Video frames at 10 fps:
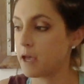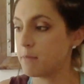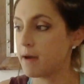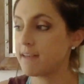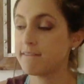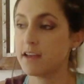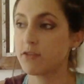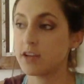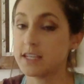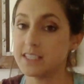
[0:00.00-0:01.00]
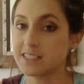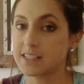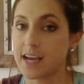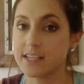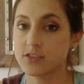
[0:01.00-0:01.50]
My favorite is
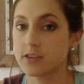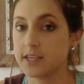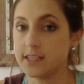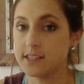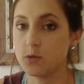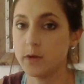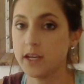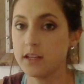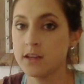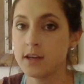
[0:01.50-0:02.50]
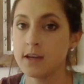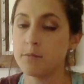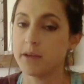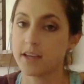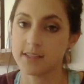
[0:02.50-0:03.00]
Sizer Easy Weed
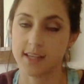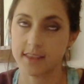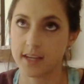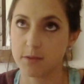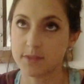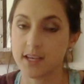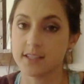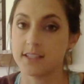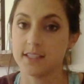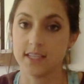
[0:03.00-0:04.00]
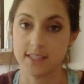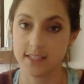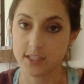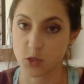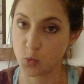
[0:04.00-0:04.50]
because, like the name says, it's easy
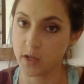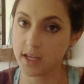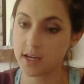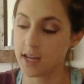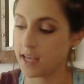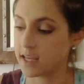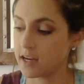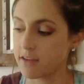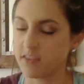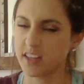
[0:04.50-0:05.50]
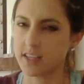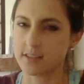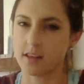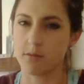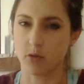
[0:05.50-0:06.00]
to weed, and I feel like it's a
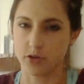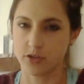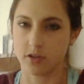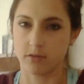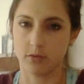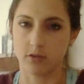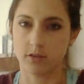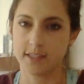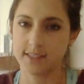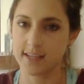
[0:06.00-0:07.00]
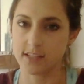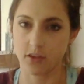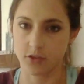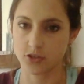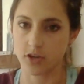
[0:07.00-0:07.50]
lot more durable. It stays on
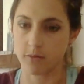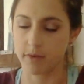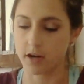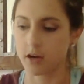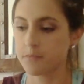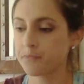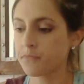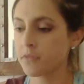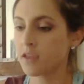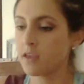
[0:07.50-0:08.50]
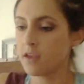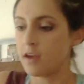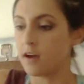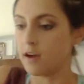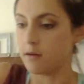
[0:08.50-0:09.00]
the shirt better.
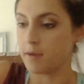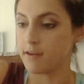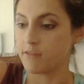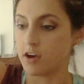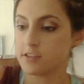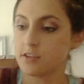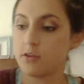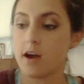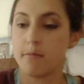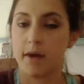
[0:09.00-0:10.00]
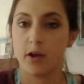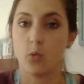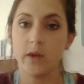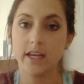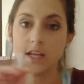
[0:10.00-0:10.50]
I've also got my
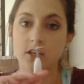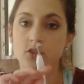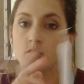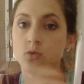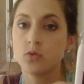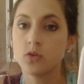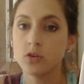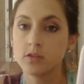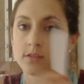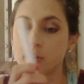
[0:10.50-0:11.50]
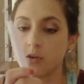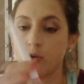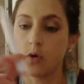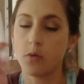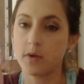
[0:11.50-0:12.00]
weeding tool, so you'll
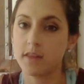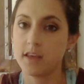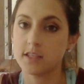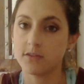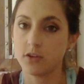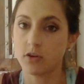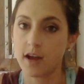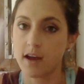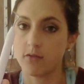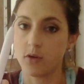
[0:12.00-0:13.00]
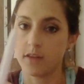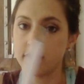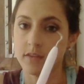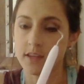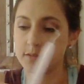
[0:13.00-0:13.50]
want one of these if you don't have one.
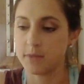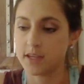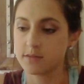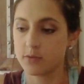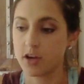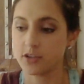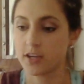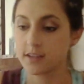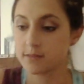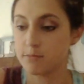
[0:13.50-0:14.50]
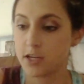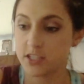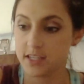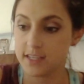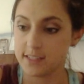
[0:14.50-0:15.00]
This makes projects much
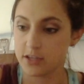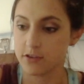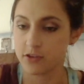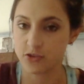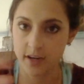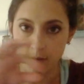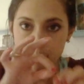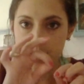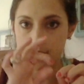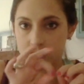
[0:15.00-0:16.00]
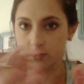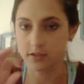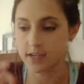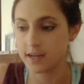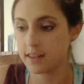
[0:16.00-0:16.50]
easier than trying to pick little
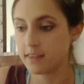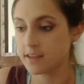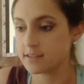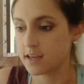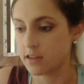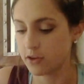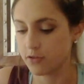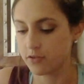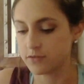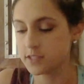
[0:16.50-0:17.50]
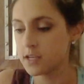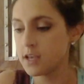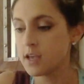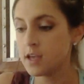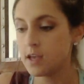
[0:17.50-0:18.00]
tiny things out of the grooves.
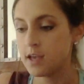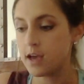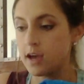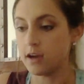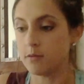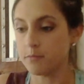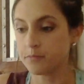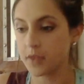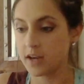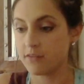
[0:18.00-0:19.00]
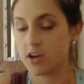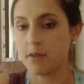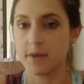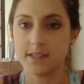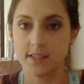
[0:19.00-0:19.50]
And I've
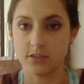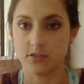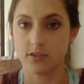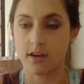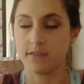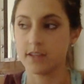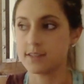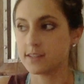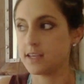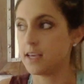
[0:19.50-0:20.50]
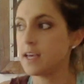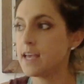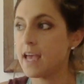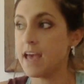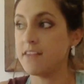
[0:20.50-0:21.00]
got my scissors, obviously.
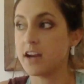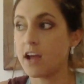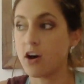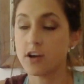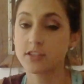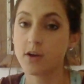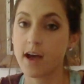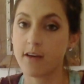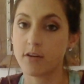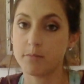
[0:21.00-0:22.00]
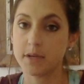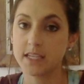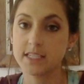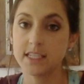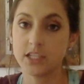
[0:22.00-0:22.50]
And then I also have a
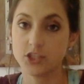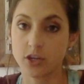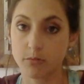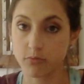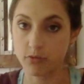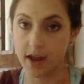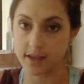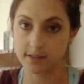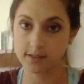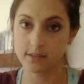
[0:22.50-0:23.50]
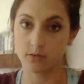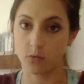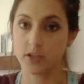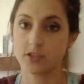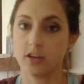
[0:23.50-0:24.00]
big t-shirt press,
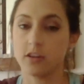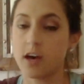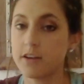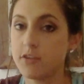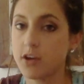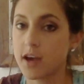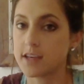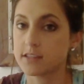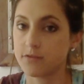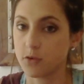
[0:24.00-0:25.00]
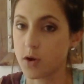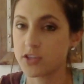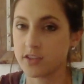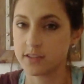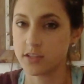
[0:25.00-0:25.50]
which a lot of you guys, if you're watching this